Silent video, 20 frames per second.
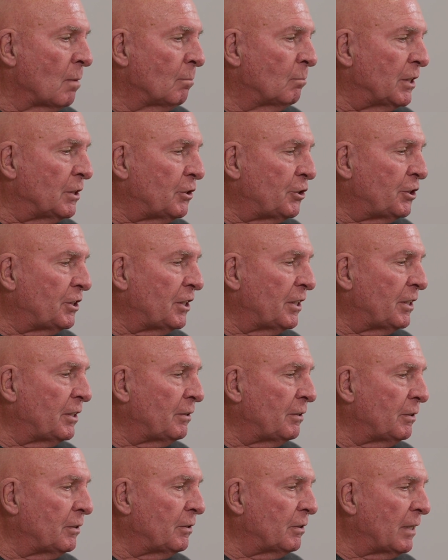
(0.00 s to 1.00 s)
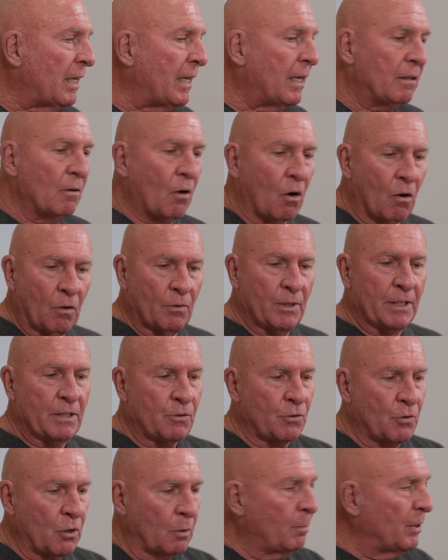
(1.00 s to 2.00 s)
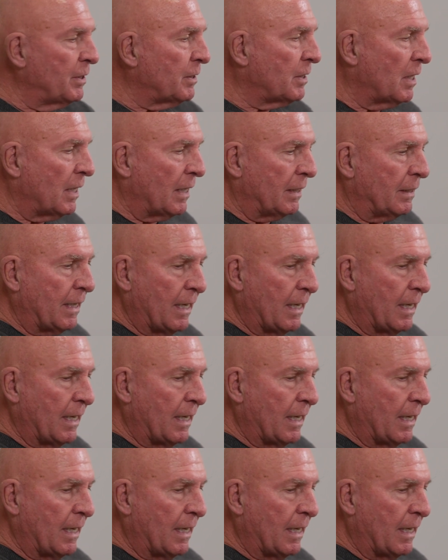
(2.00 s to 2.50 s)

but she had all these turpentine